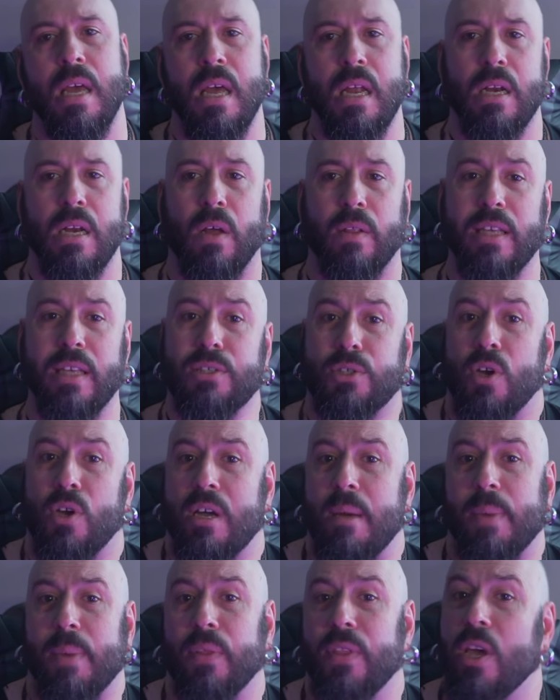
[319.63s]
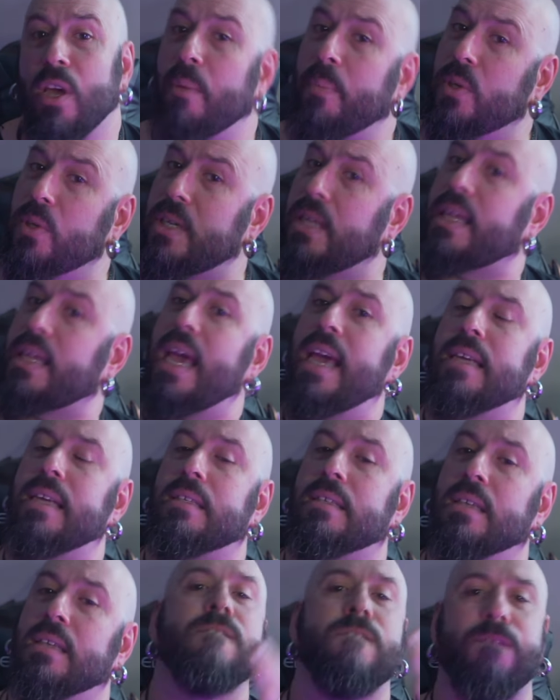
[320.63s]
Now let's talk about the opposite
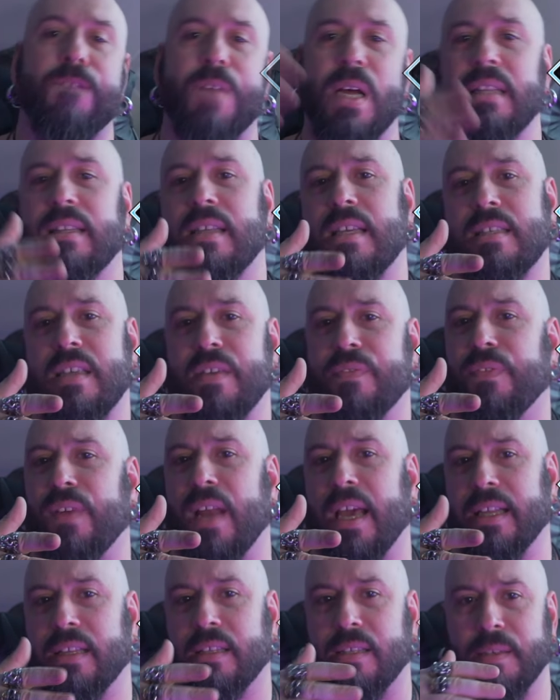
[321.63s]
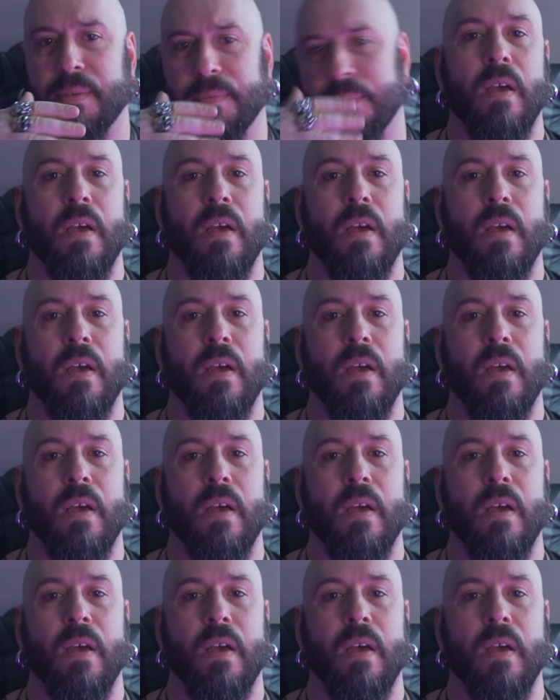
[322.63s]
case, Fantasy Flight.